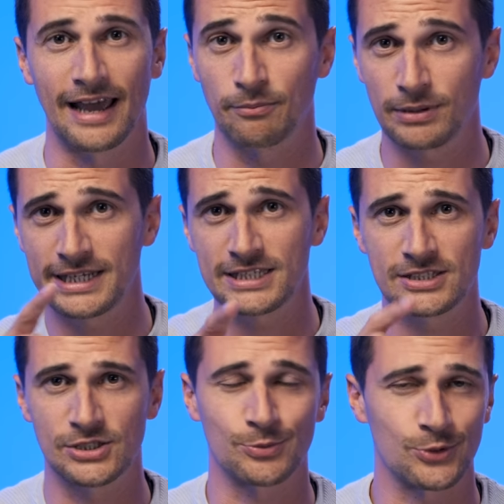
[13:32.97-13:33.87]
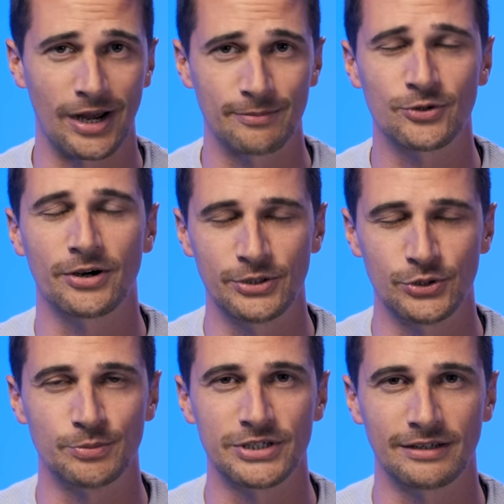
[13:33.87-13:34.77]
And please subscribe to our
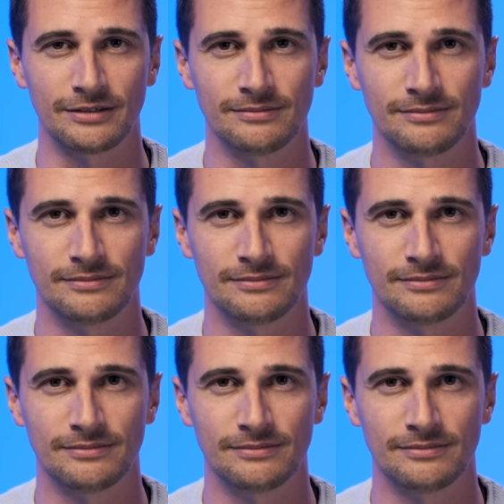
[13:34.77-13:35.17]
YouTube channel.